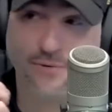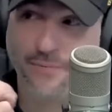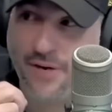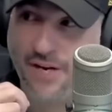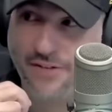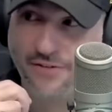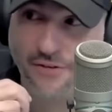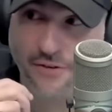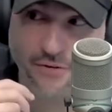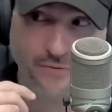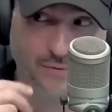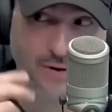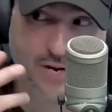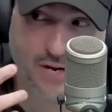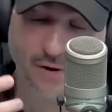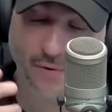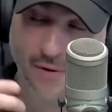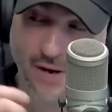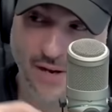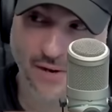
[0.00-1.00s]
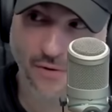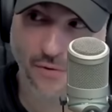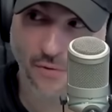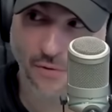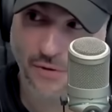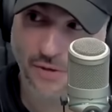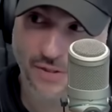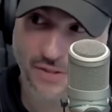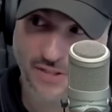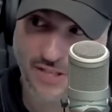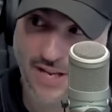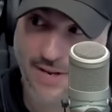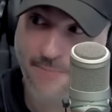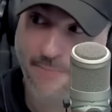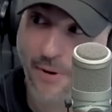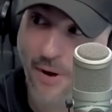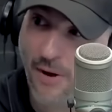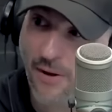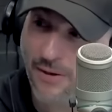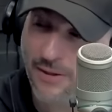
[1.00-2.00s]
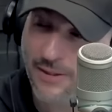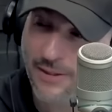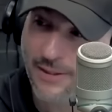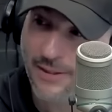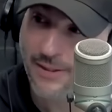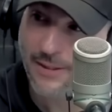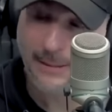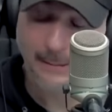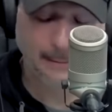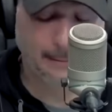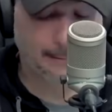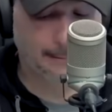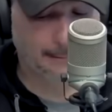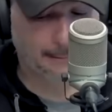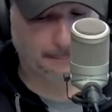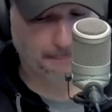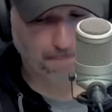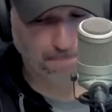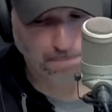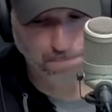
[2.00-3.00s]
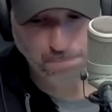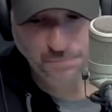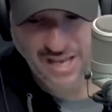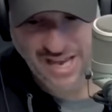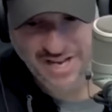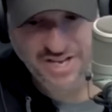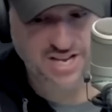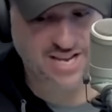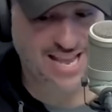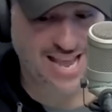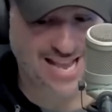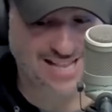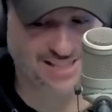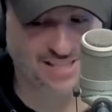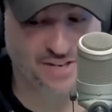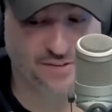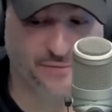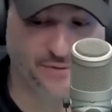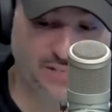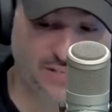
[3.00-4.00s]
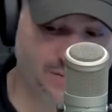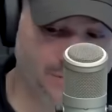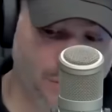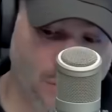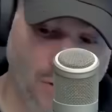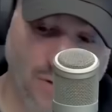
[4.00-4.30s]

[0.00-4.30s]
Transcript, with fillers: year when I turned Rico on to Oregon State ball. Can you get the defensive